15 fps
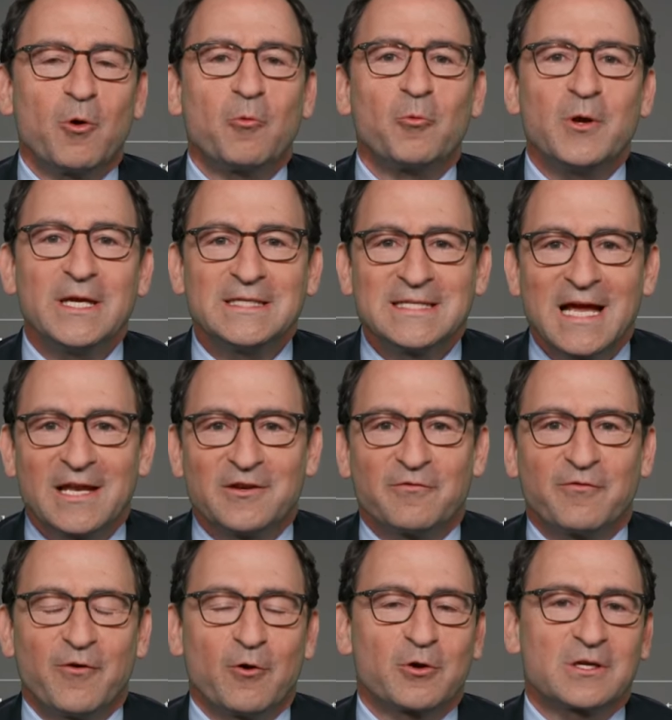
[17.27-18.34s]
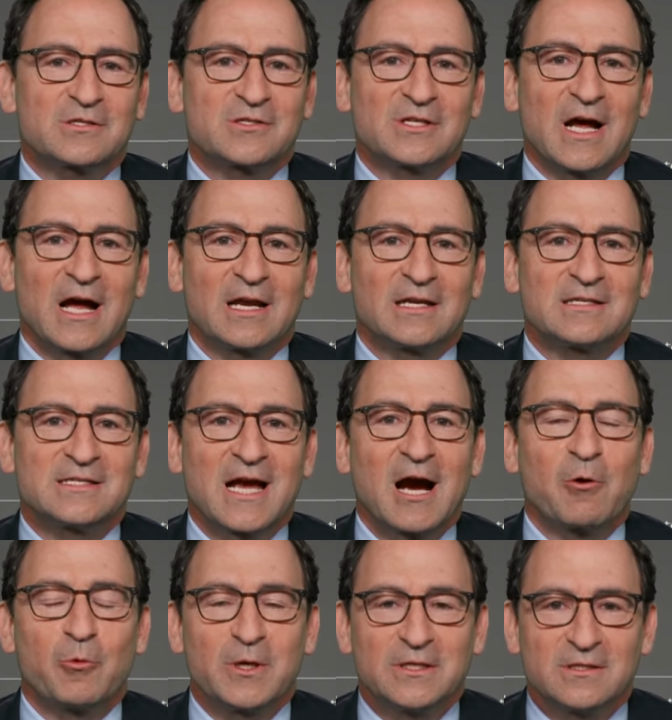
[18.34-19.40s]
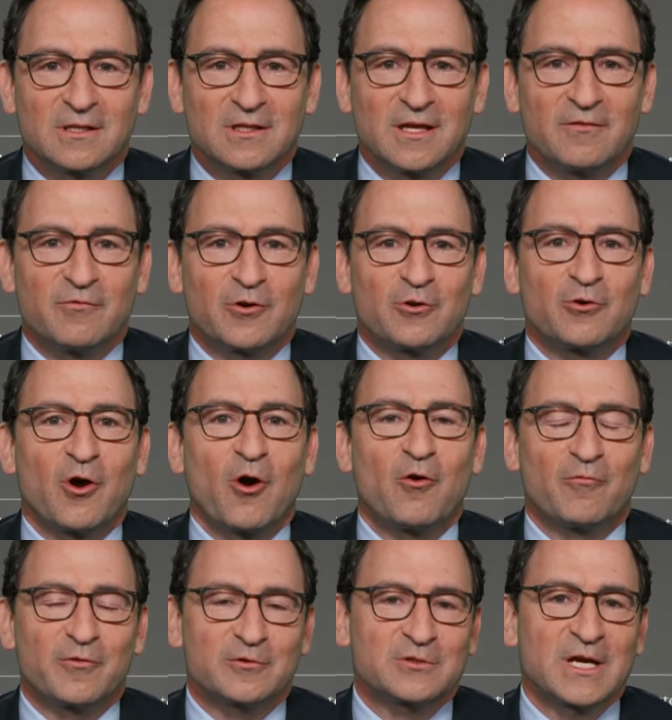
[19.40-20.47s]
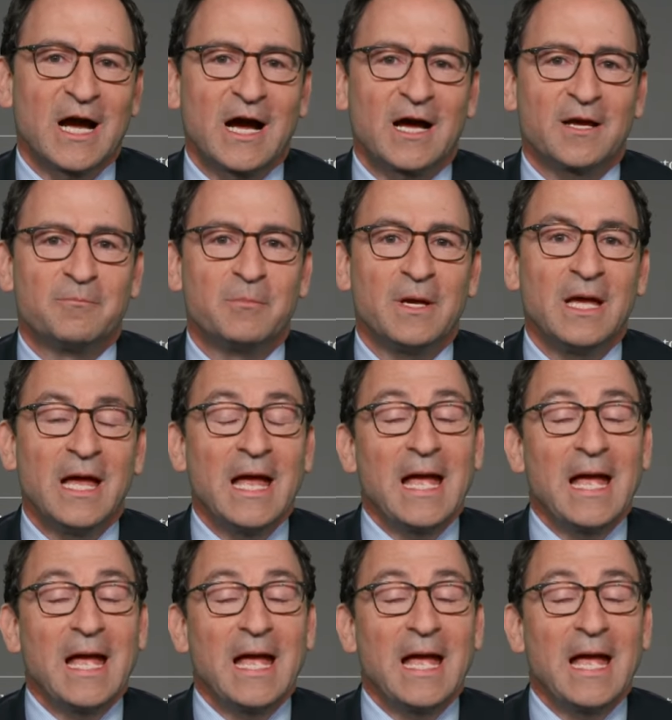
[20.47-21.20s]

What we tend to focus on is how we delivered over time.